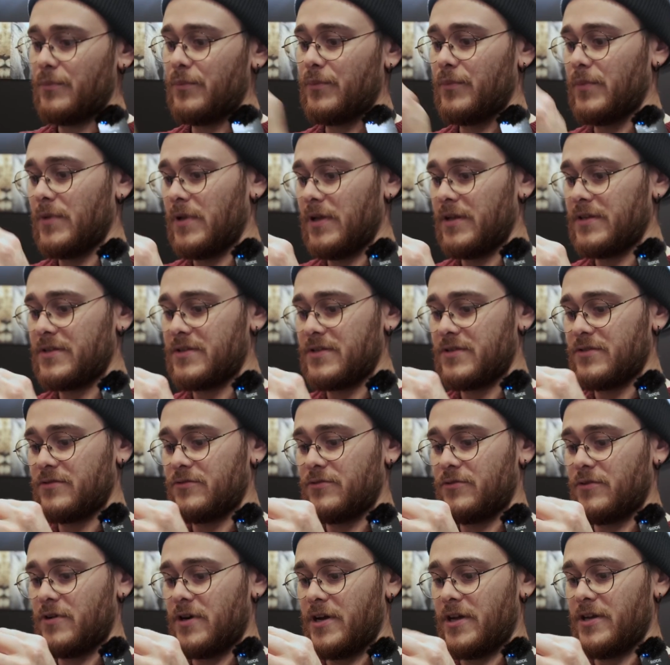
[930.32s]
Let's
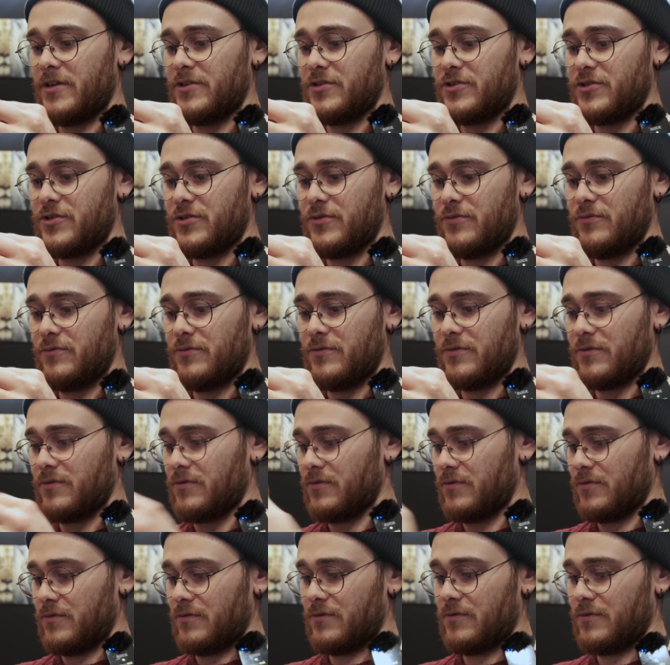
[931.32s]
try and shoot
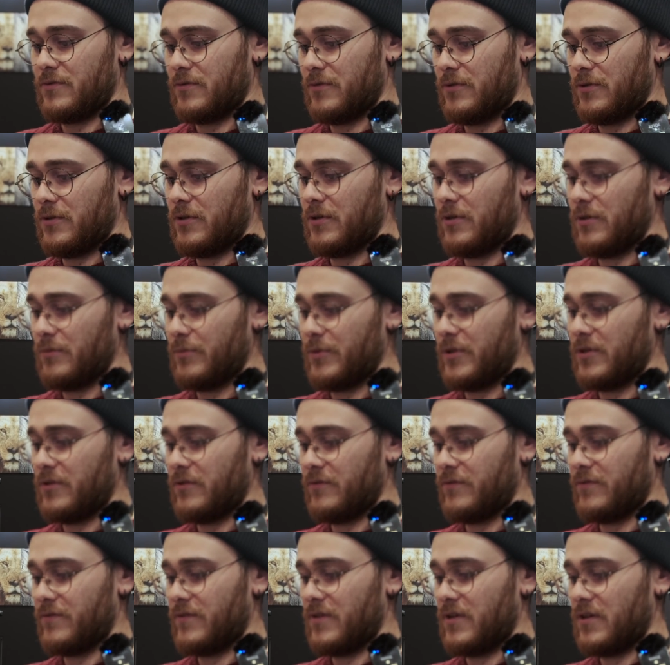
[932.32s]
a little bit
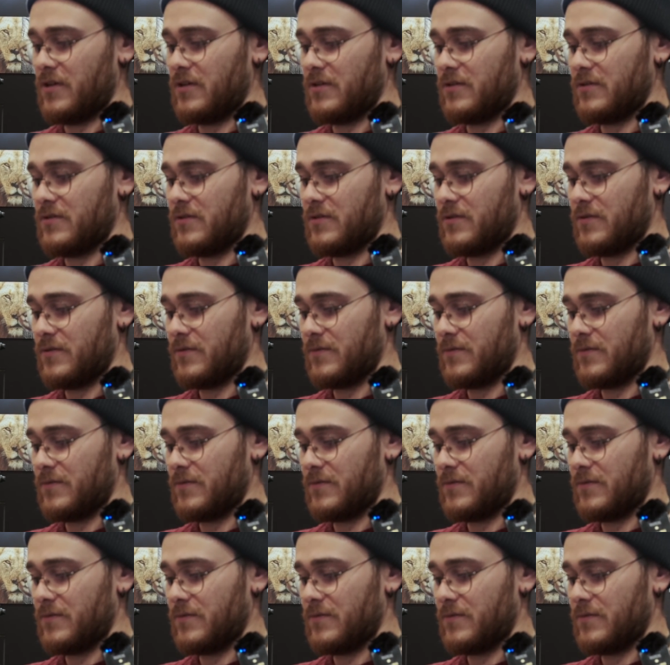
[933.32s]
of things.